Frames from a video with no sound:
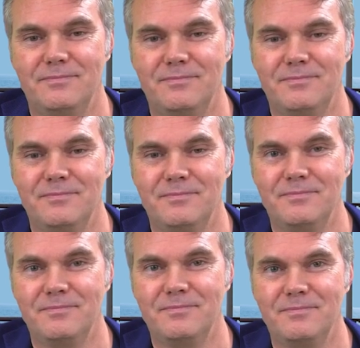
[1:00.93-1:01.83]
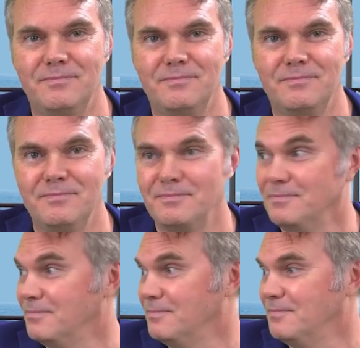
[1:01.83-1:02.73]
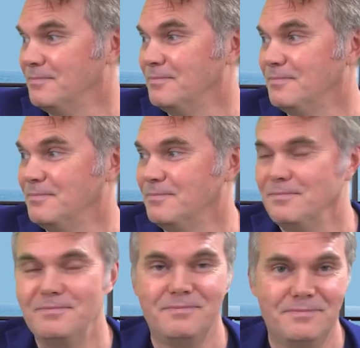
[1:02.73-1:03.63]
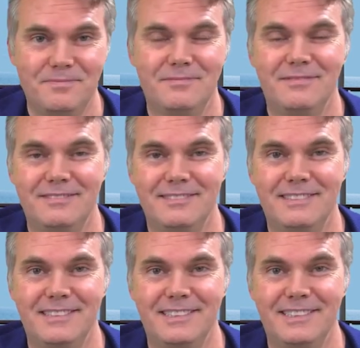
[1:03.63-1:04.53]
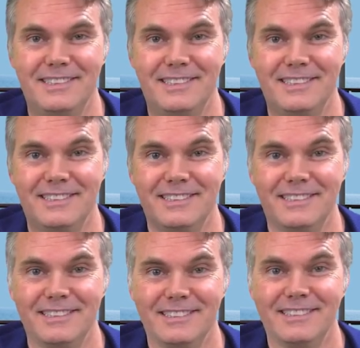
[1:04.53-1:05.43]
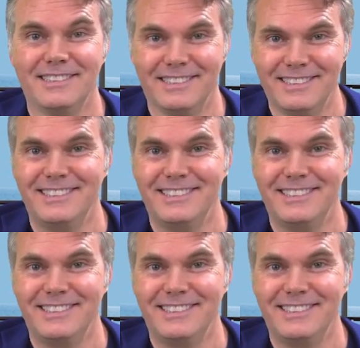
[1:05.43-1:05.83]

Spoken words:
This person isn't speaking.